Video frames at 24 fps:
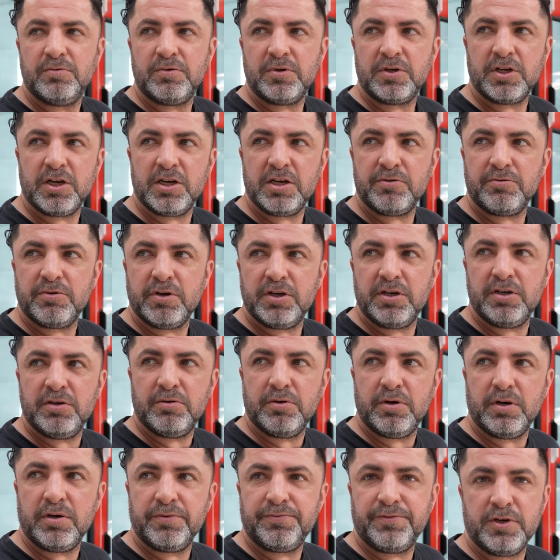We're getting ready
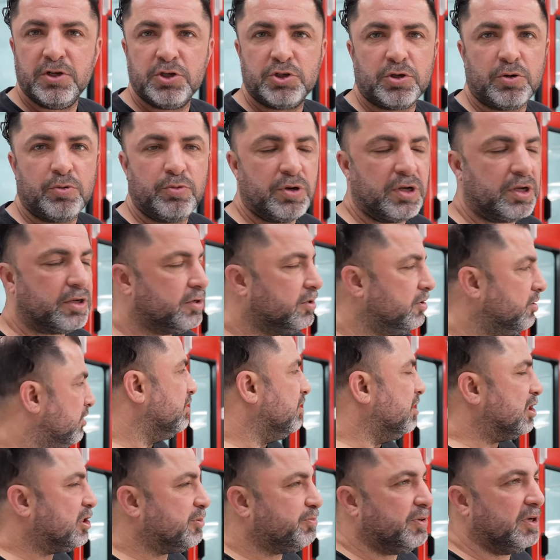to finish our week.
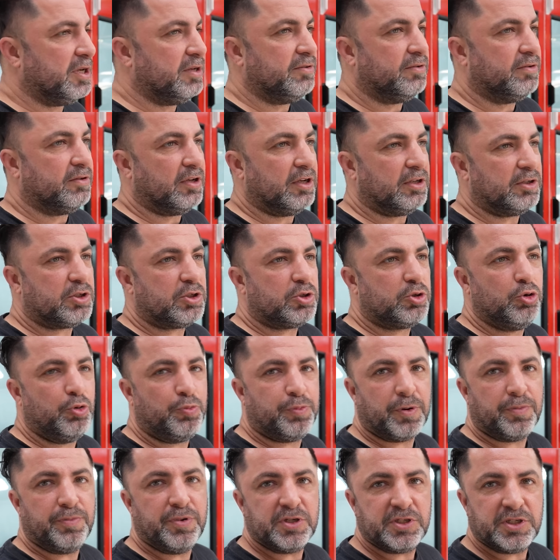It's been
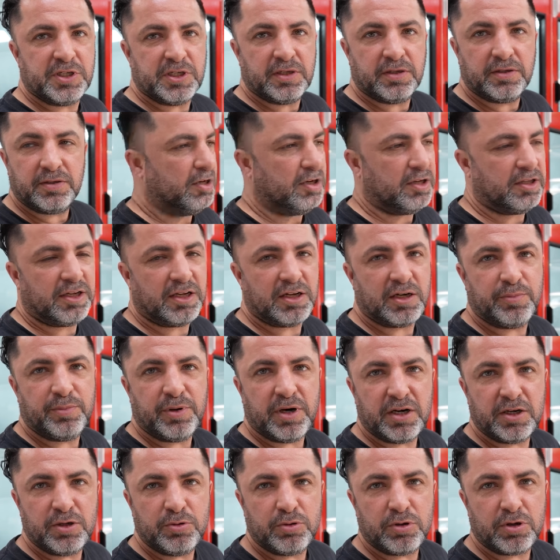super busy. A lot of
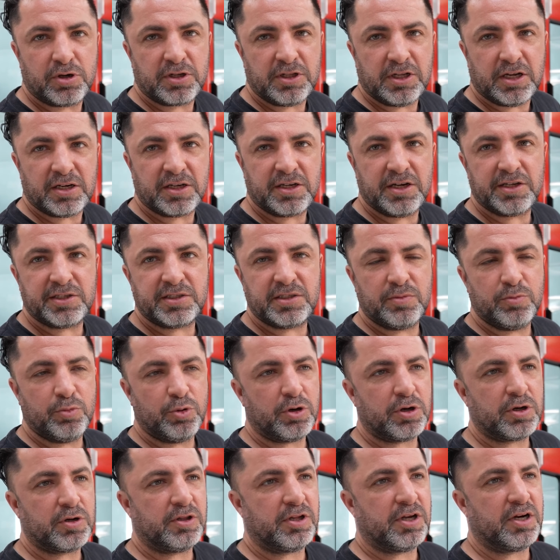body work, a lot of custom
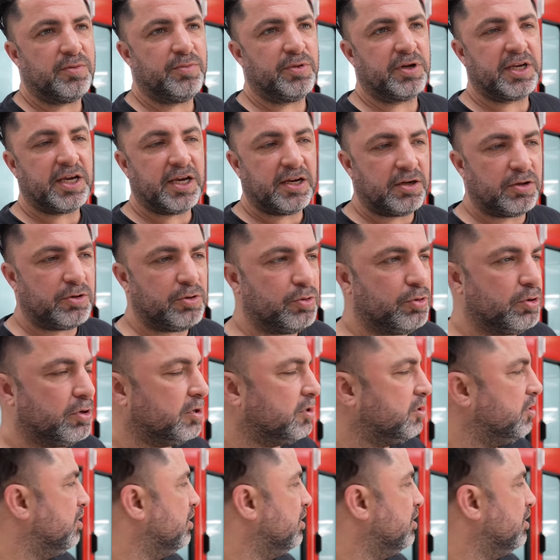work, a lot of mechanical work.